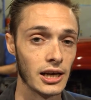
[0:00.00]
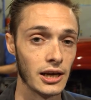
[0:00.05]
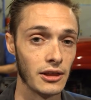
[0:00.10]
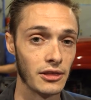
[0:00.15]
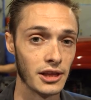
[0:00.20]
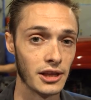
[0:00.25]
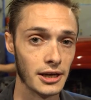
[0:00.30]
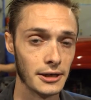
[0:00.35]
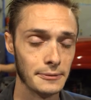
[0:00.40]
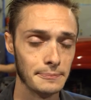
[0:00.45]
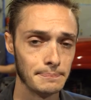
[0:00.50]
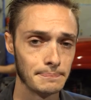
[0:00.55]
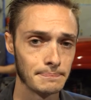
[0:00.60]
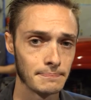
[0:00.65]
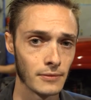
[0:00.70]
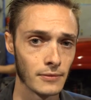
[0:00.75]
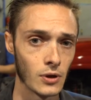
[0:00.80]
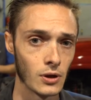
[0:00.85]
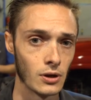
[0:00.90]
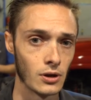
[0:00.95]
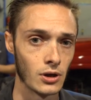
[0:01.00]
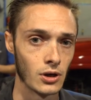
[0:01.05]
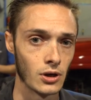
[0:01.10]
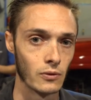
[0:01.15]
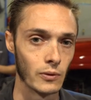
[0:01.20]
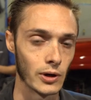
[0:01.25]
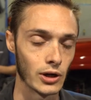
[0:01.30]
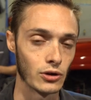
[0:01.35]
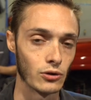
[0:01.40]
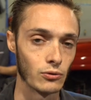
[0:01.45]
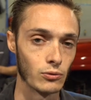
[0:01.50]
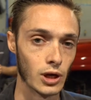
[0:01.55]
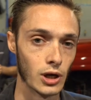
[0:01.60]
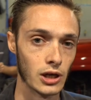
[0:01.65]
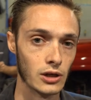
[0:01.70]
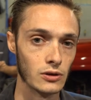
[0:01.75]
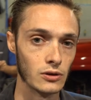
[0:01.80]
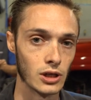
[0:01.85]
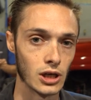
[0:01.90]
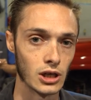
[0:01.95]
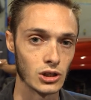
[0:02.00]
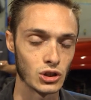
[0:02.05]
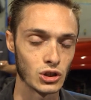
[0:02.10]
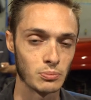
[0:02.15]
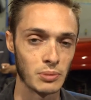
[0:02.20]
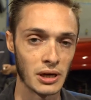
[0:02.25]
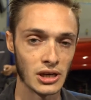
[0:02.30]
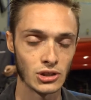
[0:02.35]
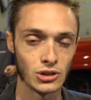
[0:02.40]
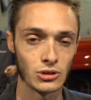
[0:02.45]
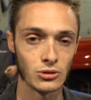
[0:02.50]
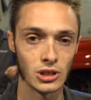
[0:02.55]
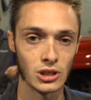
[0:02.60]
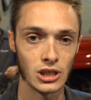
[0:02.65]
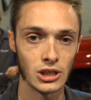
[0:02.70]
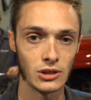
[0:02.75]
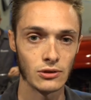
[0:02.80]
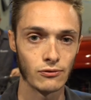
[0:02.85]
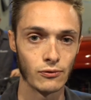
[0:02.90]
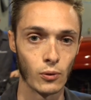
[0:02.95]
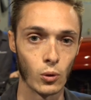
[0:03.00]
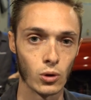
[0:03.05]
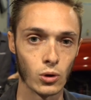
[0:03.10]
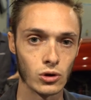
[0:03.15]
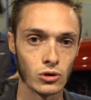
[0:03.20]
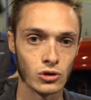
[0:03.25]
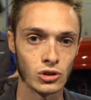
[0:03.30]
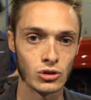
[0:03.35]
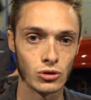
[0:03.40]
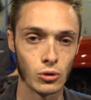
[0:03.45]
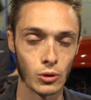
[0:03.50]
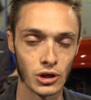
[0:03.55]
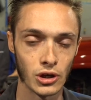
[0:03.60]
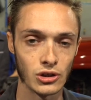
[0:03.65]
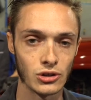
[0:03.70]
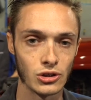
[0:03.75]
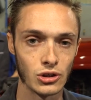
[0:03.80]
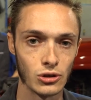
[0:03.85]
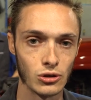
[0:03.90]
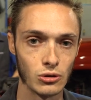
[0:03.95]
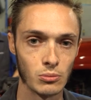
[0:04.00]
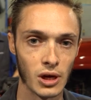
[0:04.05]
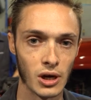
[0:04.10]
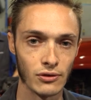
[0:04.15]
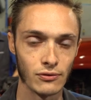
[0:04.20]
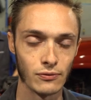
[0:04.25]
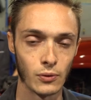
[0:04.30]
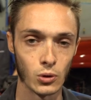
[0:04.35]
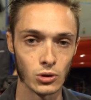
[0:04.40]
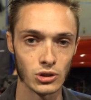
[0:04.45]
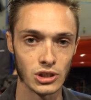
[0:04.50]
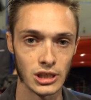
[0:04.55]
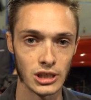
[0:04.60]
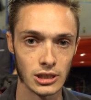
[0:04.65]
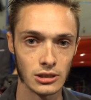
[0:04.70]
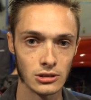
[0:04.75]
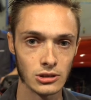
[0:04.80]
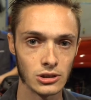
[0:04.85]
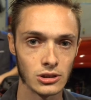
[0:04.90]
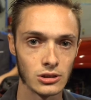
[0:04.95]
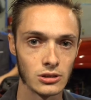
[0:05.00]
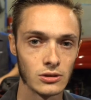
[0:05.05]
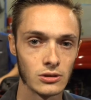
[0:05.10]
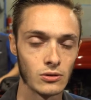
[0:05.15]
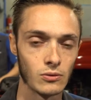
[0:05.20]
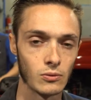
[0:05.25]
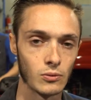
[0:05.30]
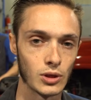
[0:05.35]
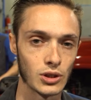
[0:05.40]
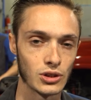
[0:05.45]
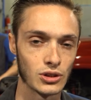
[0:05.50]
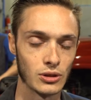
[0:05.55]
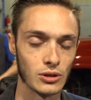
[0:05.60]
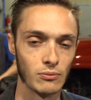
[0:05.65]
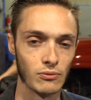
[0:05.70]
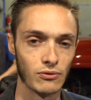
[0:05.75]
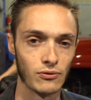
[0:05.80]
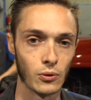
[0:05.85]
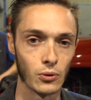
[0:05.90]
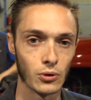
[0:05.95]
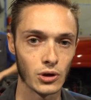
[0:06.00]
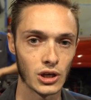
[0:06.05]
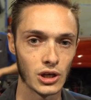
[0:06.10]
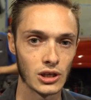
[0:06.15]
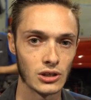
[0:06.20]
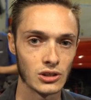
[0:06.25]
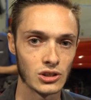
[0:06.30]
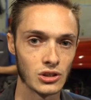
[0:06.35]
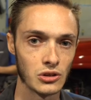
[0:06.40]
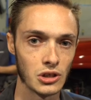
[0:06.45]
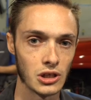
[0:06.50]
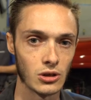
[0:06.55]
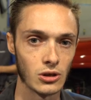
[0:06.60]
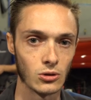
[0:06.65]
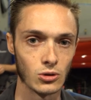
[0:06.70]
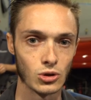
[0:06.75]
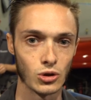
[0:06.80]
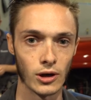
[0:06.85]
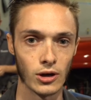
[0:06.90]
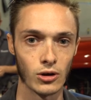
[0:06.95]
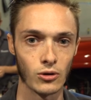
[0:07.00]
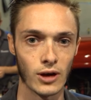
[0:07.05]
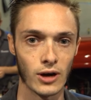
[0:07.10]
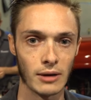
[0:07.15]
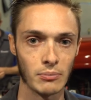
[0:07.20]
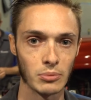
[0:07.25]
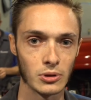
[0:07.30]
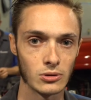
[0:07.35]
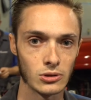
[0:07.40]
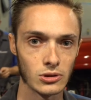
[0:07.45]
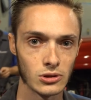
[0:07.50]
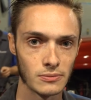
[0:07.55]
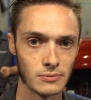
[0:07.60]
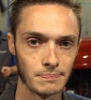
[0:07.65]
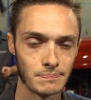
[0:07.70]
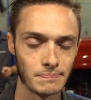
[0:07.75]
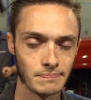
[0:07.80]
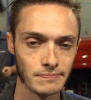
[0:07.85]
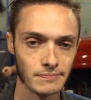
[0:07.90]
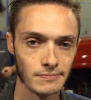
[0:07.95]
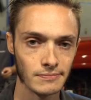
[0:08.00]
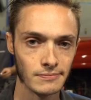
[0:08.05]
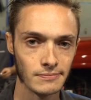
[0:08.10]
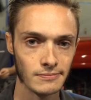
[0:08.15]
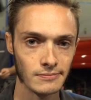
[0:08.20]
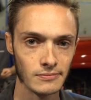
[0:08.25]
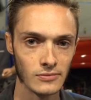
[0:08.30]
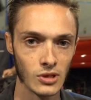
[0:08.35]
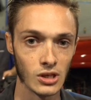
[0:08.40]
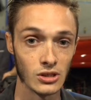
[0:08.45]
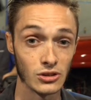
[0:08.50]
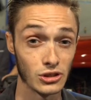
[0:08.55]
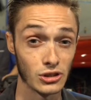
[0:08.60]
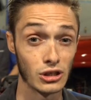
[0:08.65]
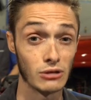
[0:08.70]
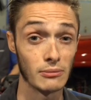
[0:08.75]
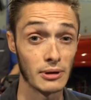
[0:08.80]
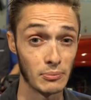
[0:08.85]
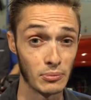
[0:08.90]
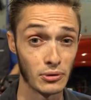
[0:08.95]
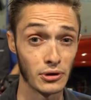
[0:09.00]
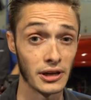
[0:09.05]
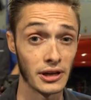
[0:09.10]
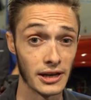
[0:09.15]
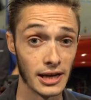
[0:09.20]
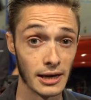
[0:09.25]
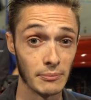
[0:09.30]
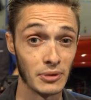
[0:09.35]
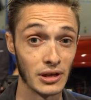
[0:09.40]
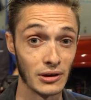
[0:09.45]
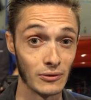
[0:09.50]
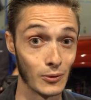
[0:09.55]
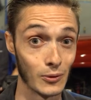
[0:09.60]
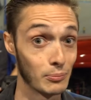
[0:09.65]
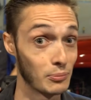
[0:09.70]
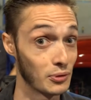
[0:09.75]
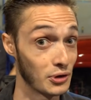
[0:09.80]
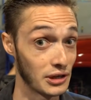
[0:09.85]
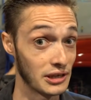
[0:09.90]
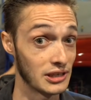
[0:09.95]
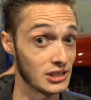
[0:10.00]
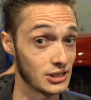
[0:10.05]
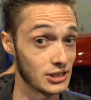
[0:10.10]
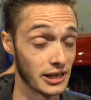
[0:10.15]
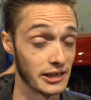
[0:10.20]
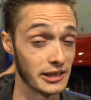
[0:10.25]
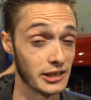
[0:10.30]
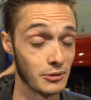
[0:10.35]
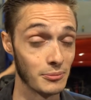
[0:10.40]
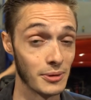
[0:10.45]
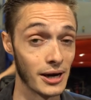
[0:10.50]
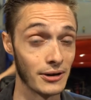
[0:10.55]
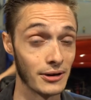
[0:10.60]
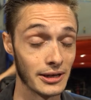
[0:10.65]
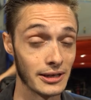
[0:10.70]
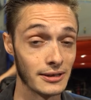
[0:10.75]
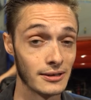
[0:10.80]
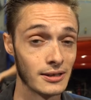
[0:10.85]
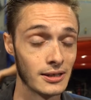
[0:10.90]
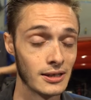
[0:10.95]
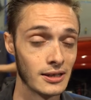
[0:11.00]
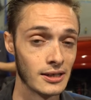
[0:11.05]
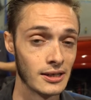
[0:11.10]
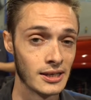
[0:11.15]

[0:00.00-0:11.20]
And then we're going to run specialty forged 22 by 14s with some 40-inch Nito trail grapplers. It's going to be pretty epic. We're pretty excited about it.